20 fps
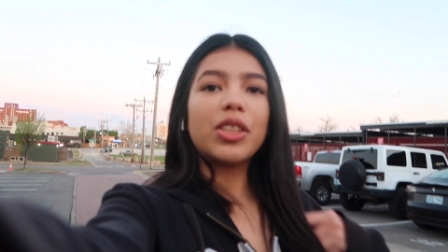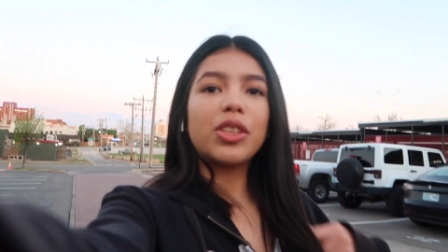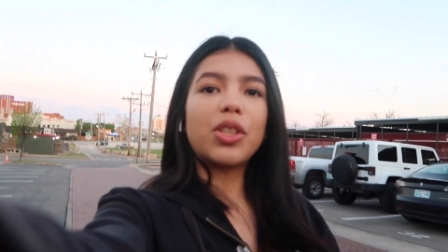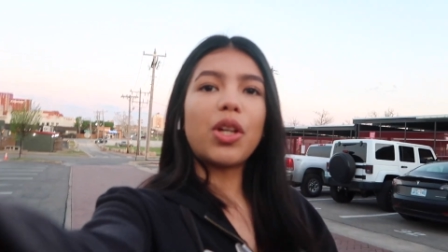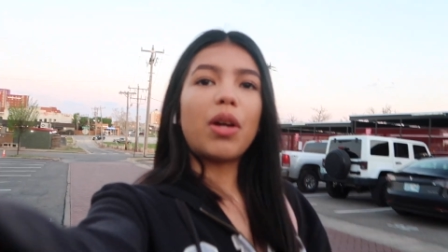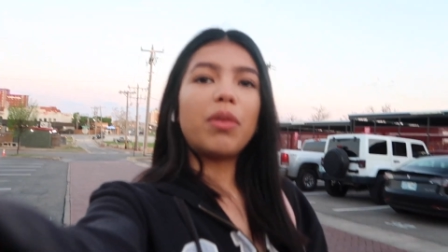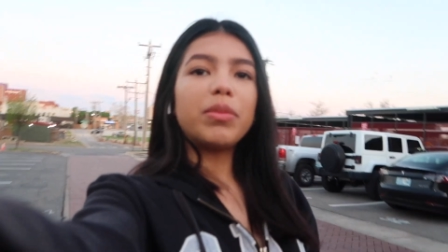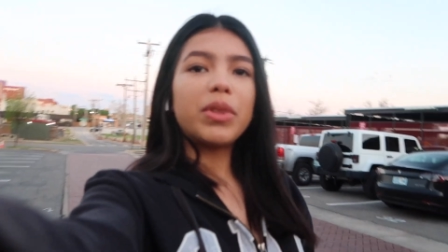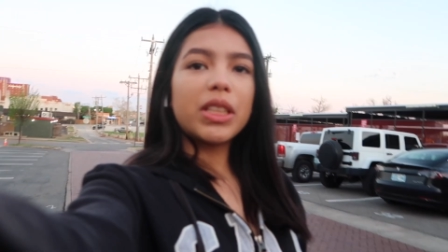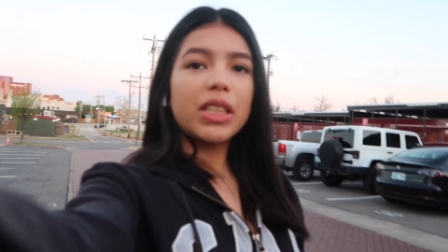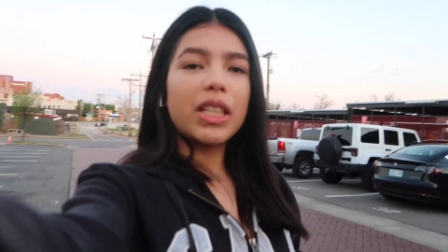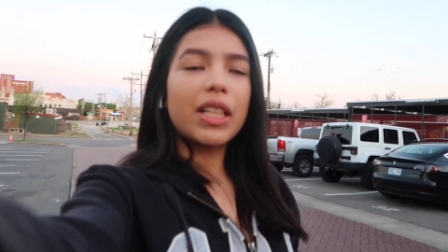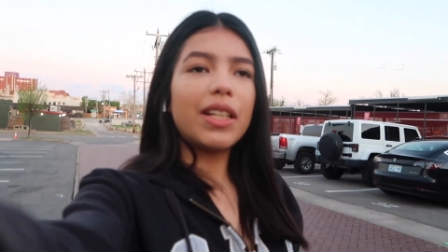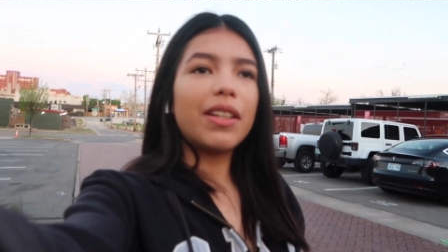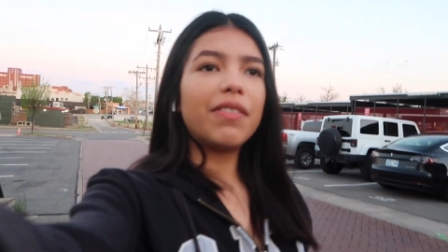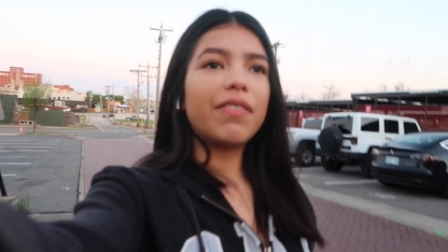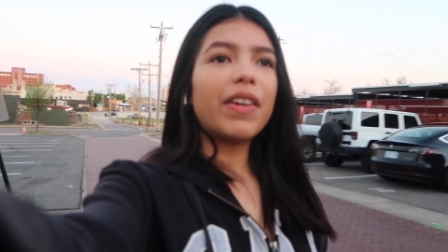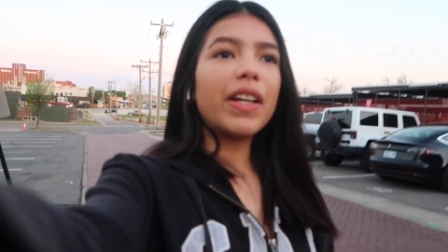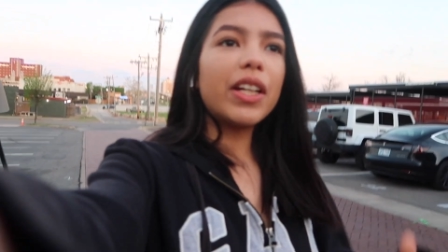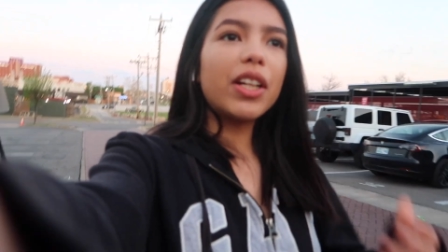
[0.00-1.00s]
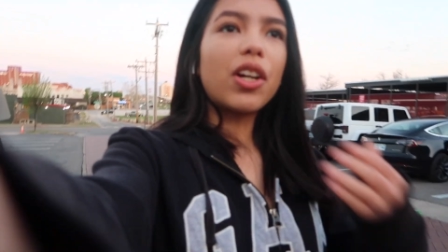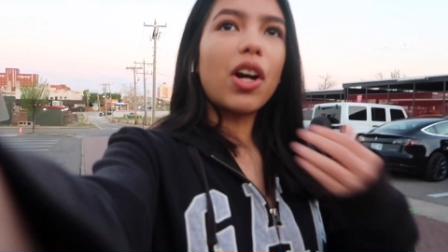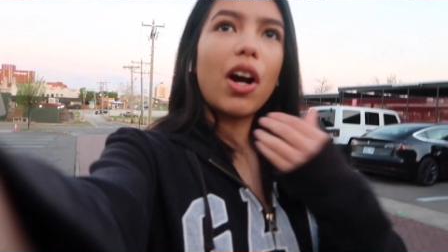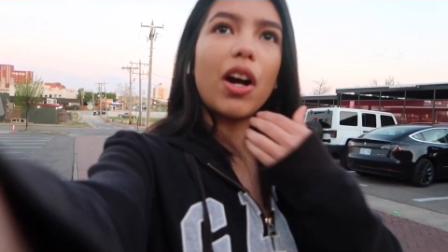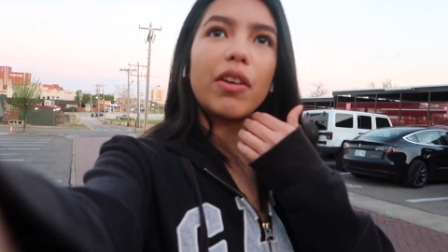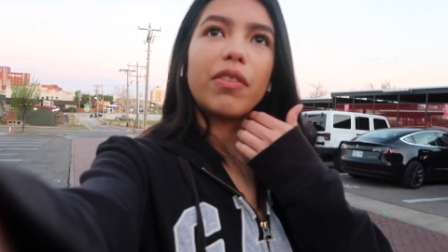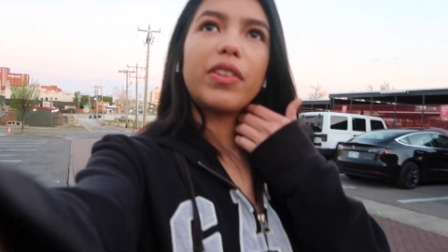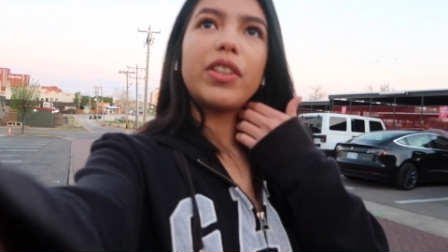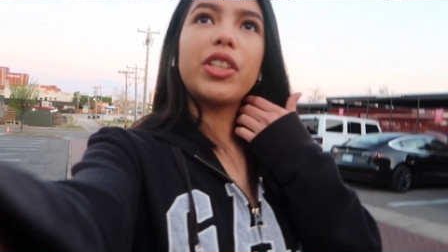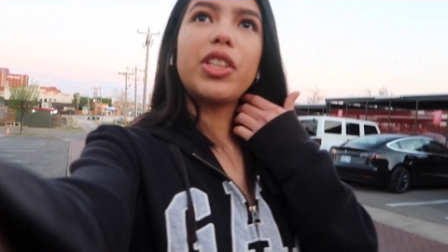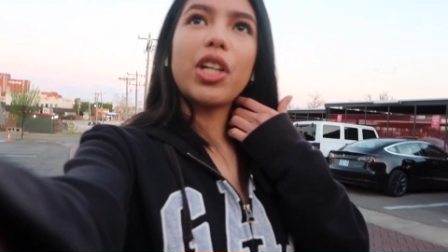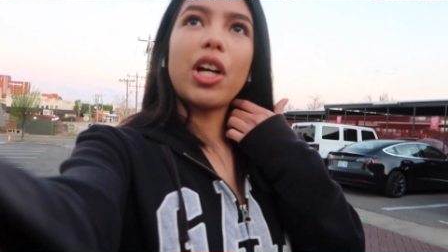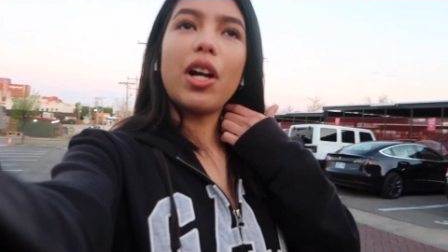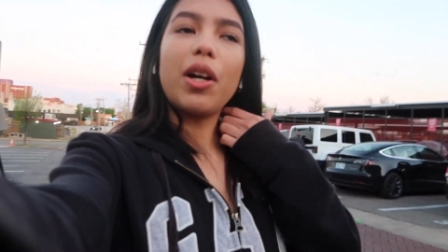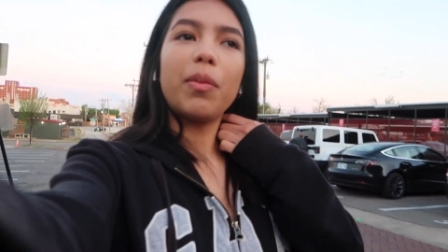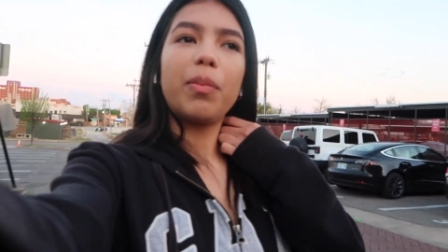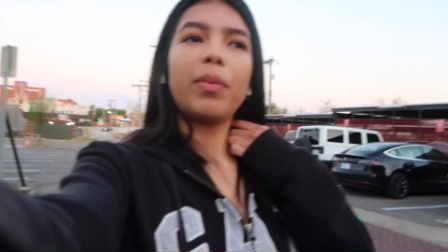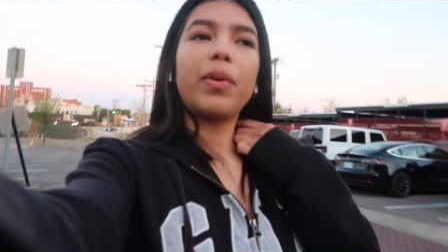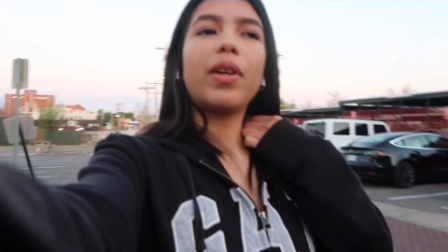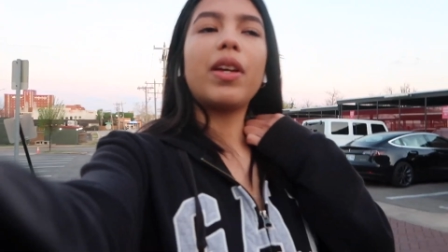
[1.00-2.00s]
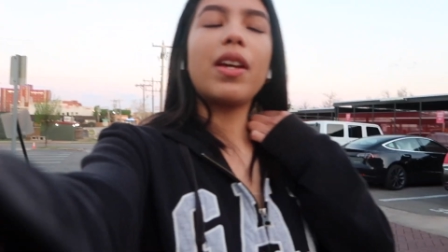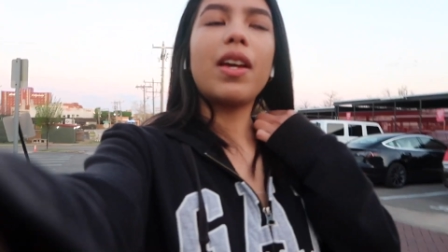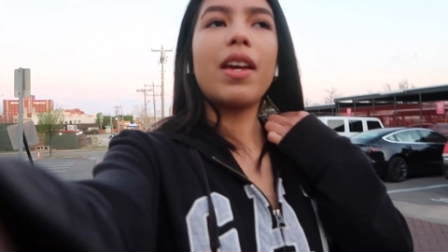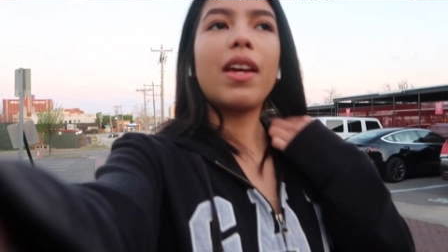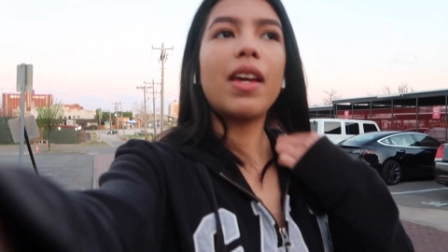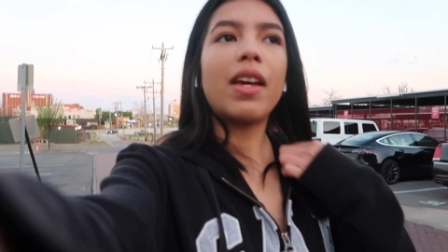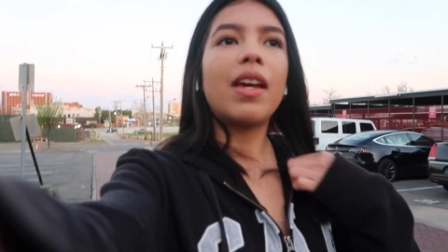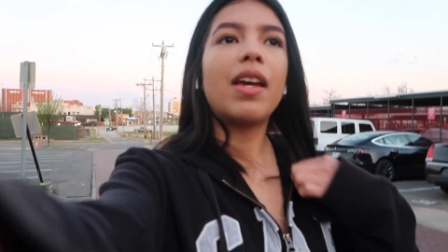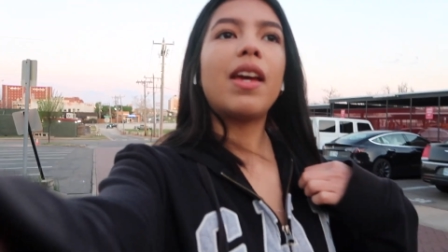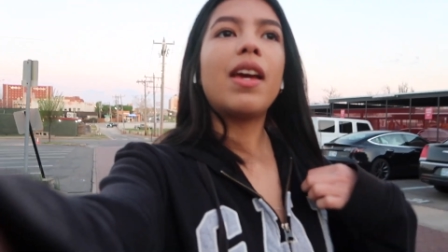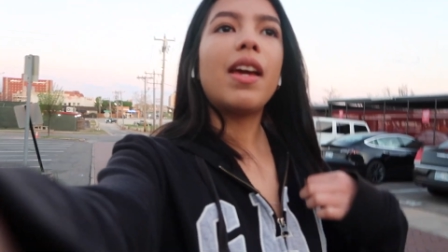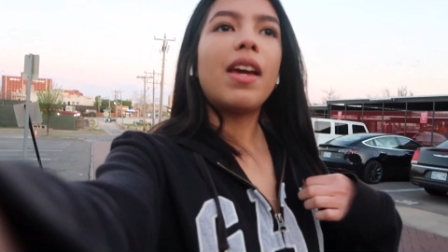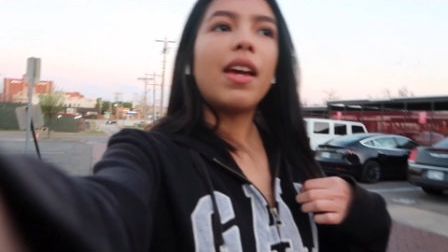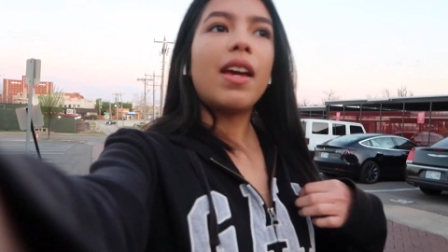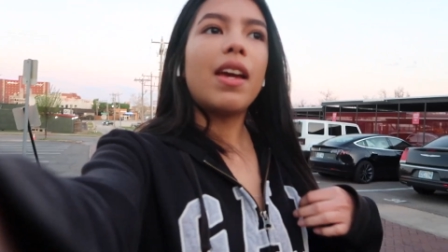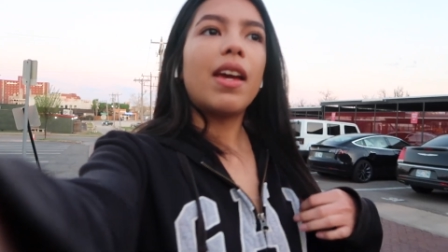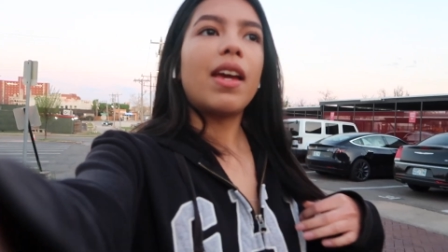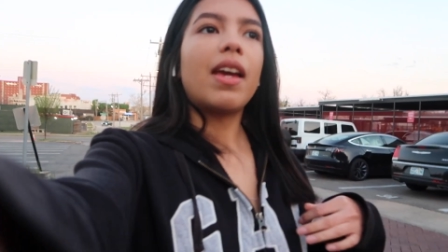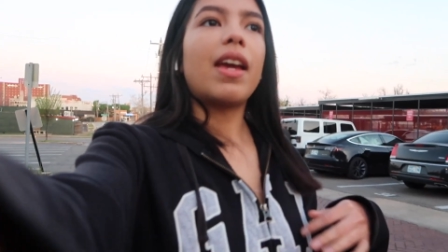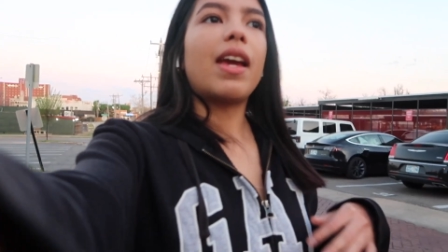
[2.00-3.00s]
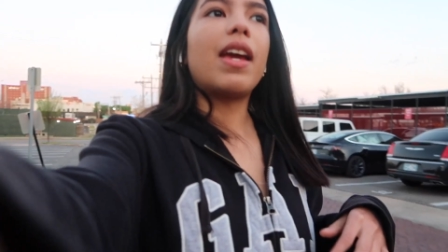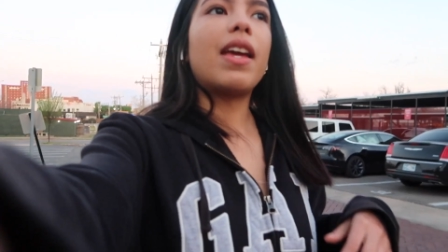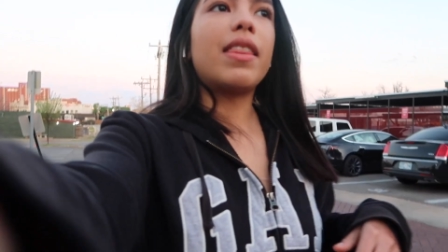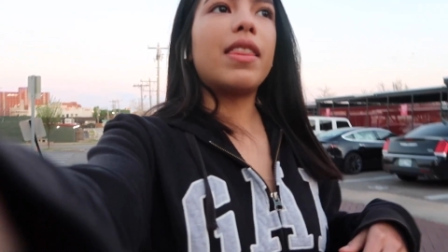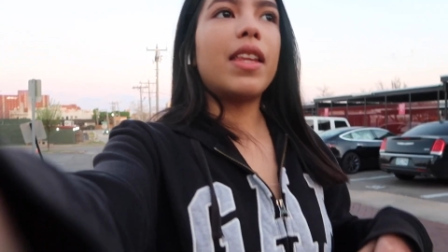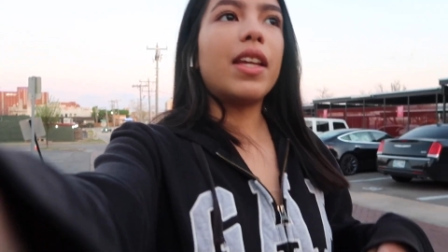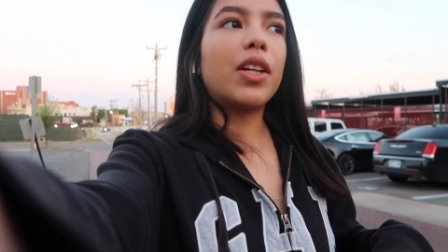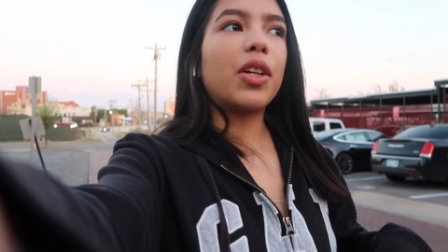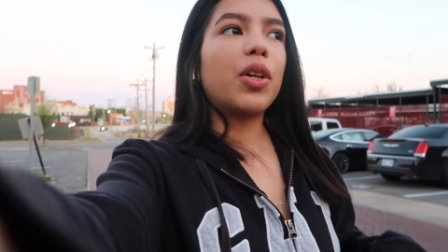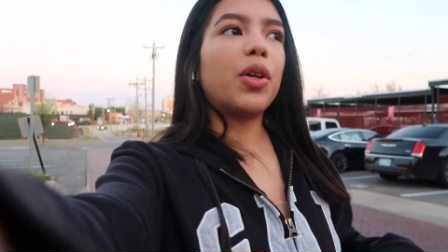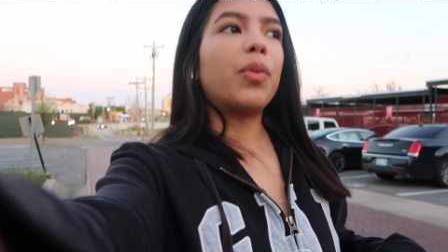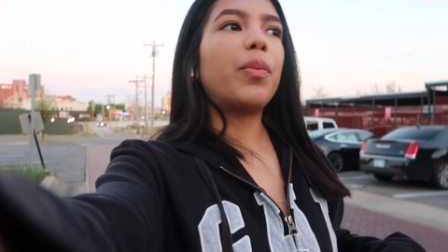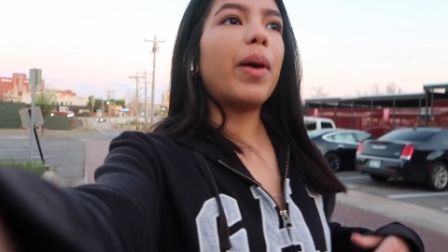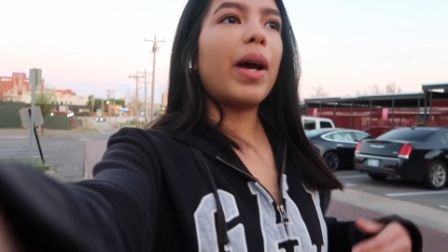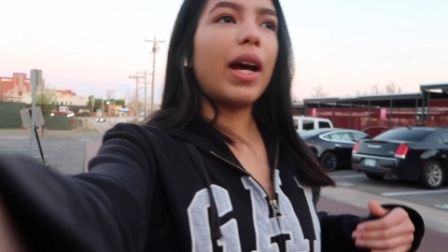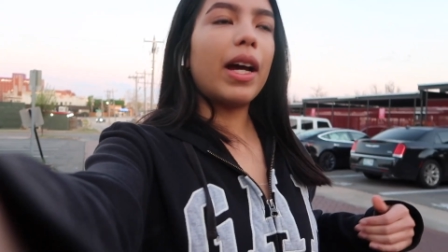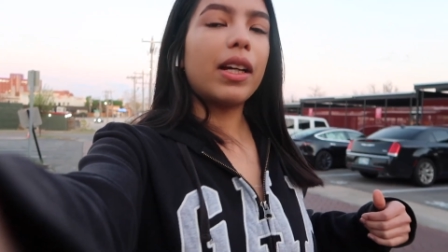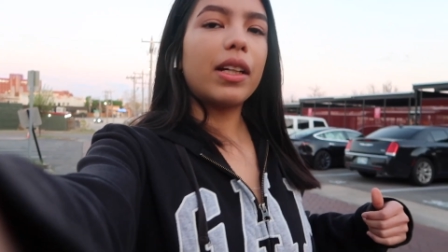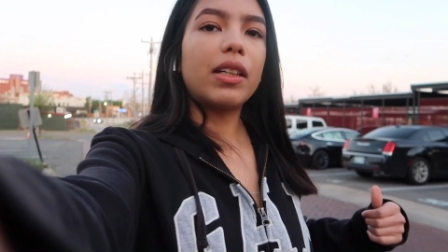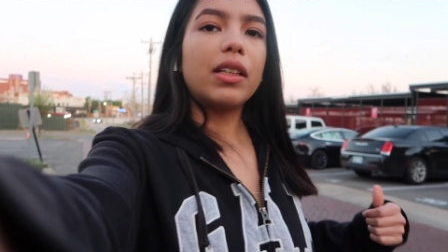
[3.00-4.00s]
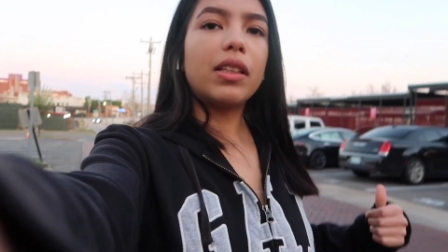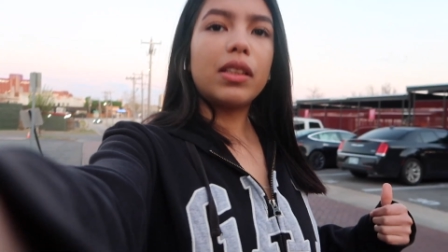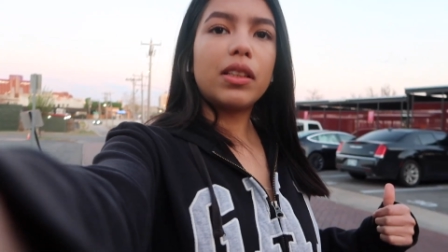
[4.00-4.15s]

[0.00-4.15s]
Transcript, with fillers: So I'm just gonna find a coffee shop and then go back.